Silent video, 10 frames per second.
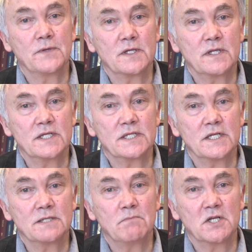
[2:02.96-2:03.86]
that this
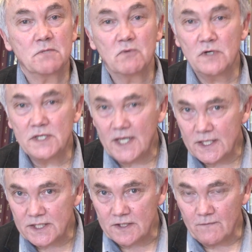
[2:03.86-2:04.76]
is much more
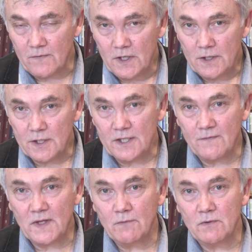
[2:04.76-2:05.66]
intensive than if
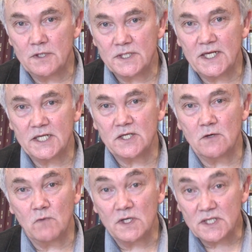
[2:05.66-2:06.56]
they were assessed
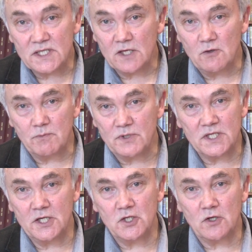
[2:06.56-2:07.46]
on one single
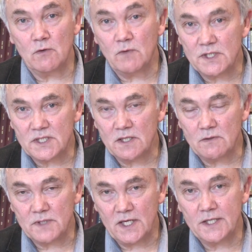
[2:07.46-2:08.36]
procedure or one
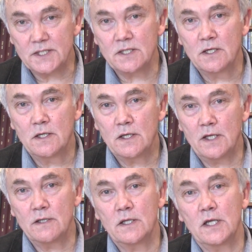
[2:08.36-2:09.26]
single test
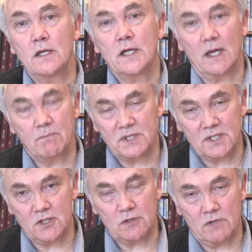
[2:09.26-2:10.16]
in the campus
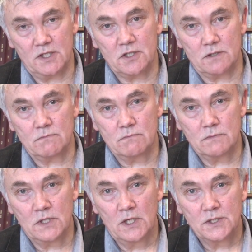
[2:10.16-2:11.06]
situation.
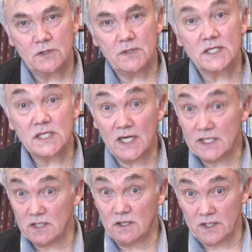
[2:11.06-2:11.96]
So that's an
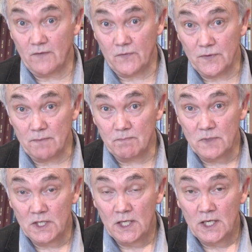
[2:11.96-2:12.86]
anxiety for them,
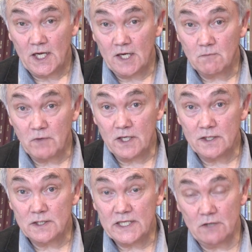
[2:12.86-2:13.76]
and we
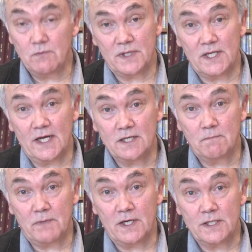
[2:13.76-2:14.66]
can deal with that
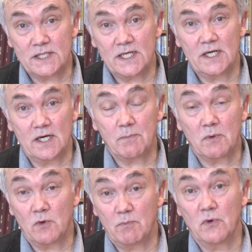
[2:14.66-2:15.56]
by setting up a
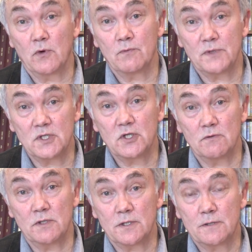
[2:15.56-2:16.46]
rapport with the
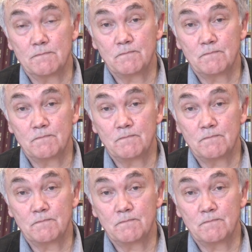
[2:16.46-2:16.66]
student.